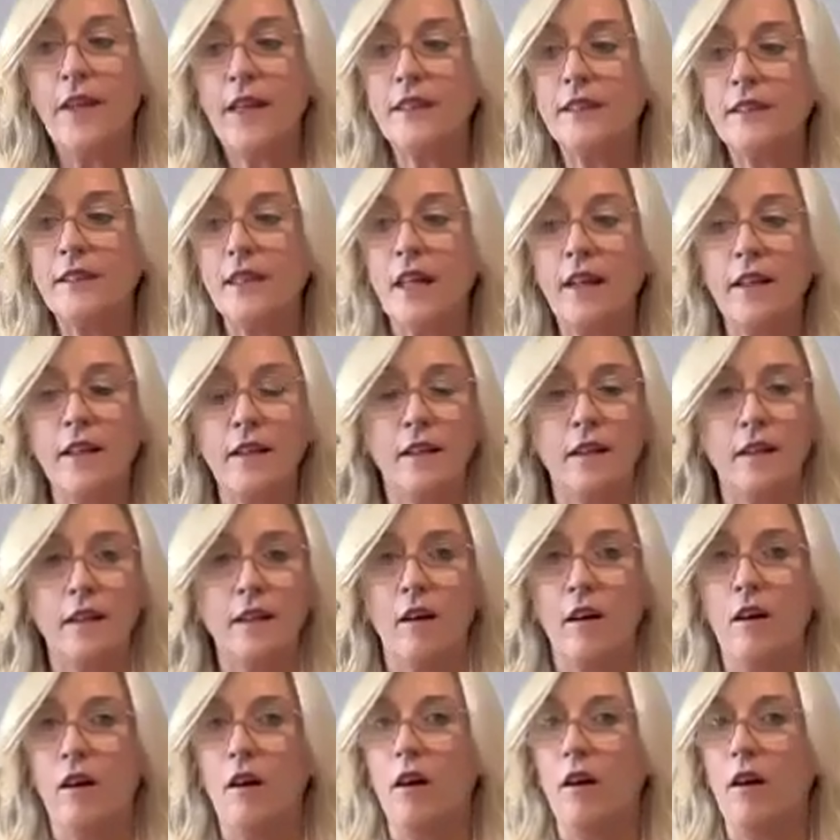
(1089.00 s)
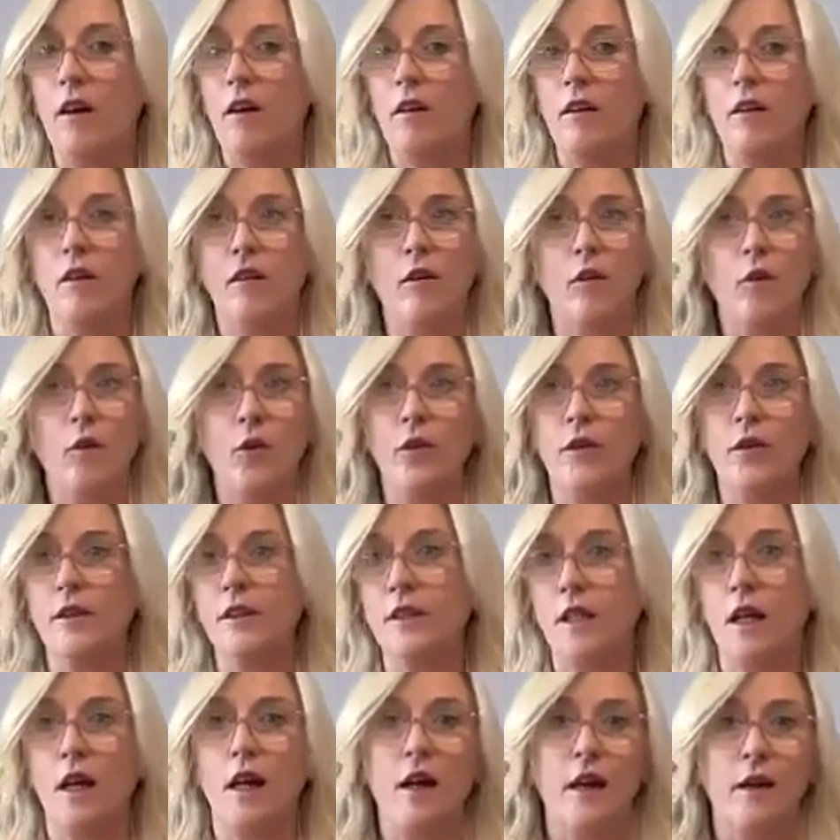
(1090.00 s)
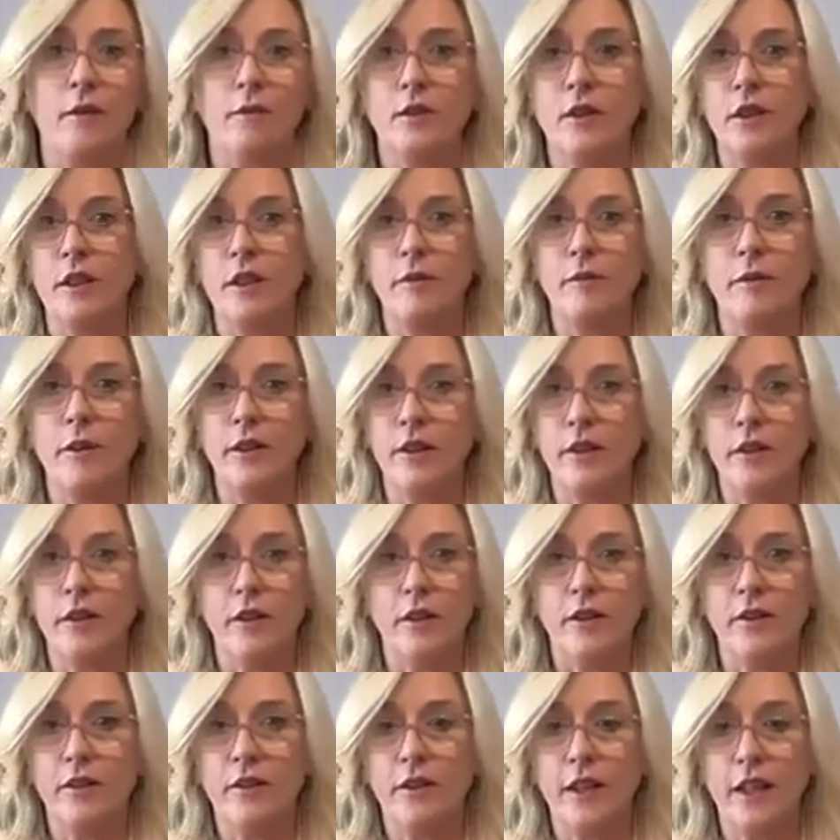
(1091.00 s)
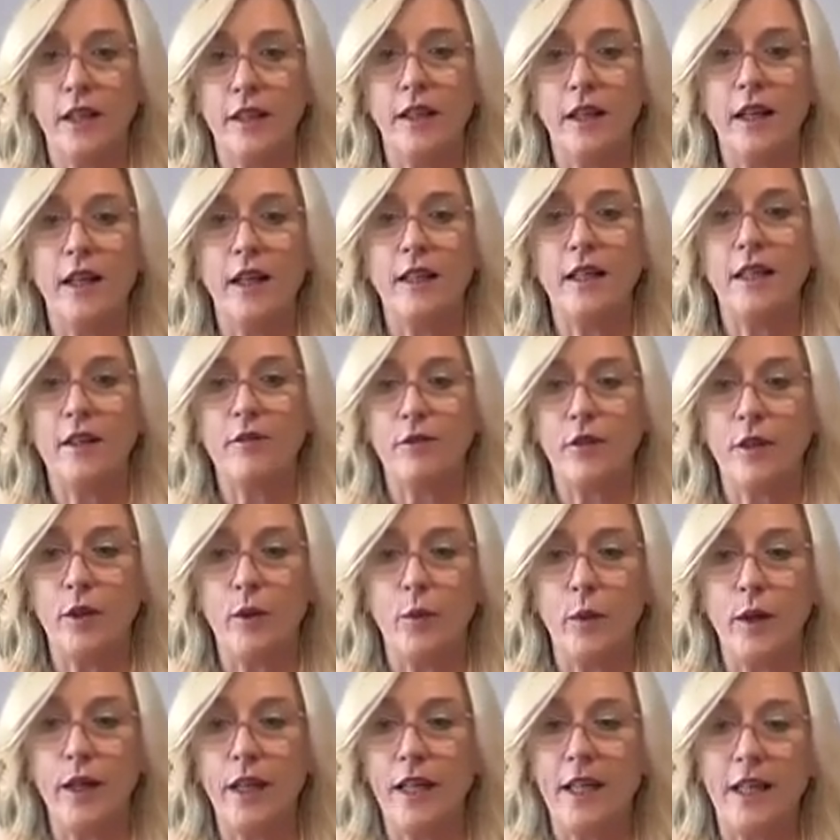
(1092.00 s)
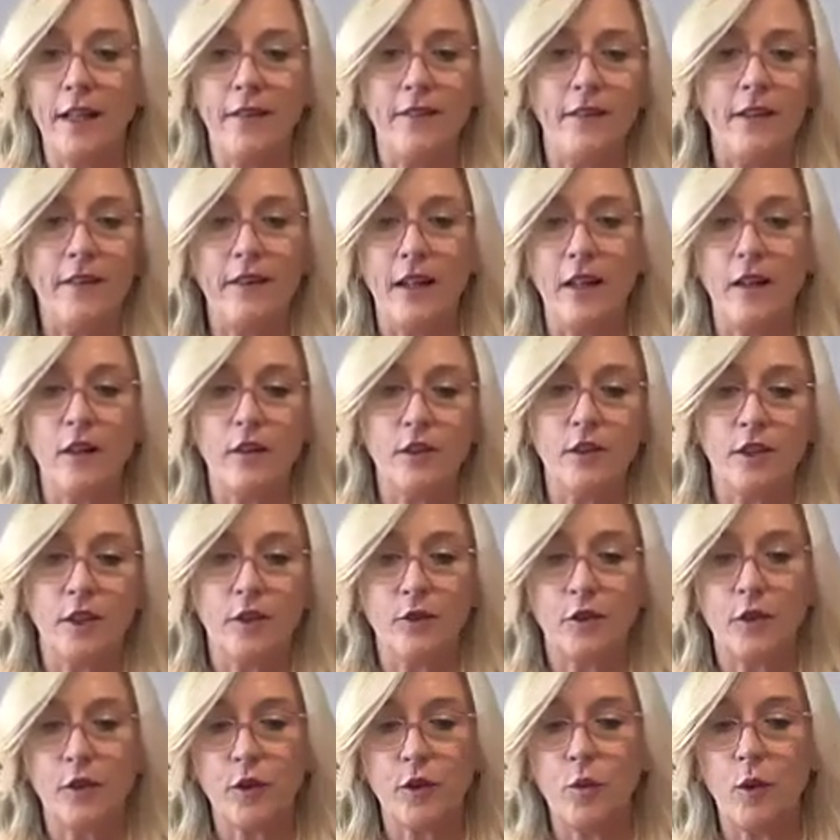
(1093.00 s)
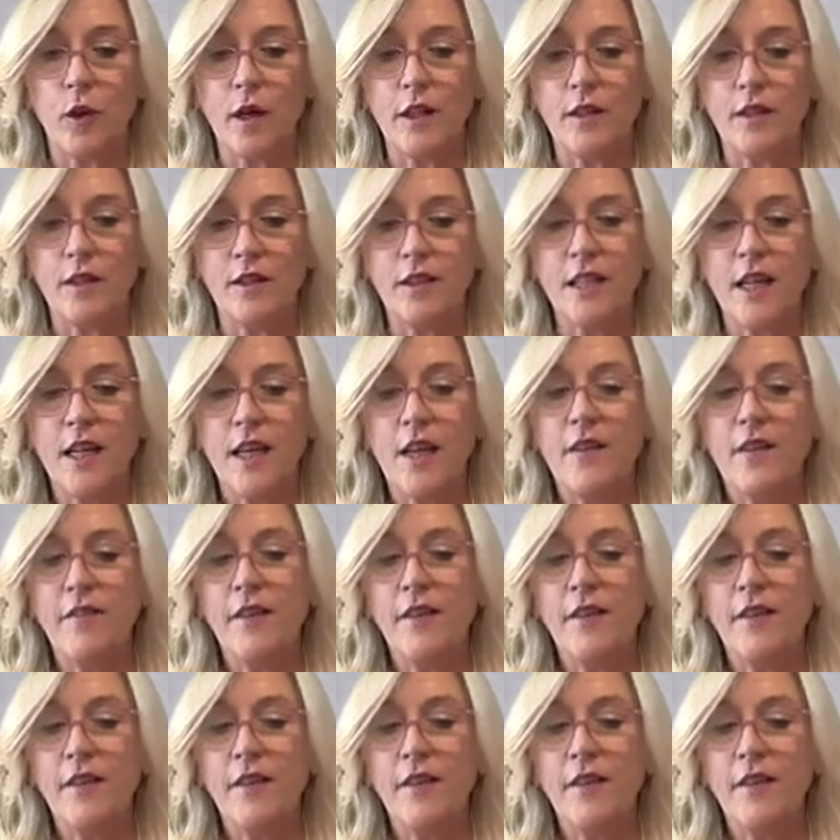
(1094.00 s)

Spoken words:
they done all the time? So, that and every week, and then they got different ones.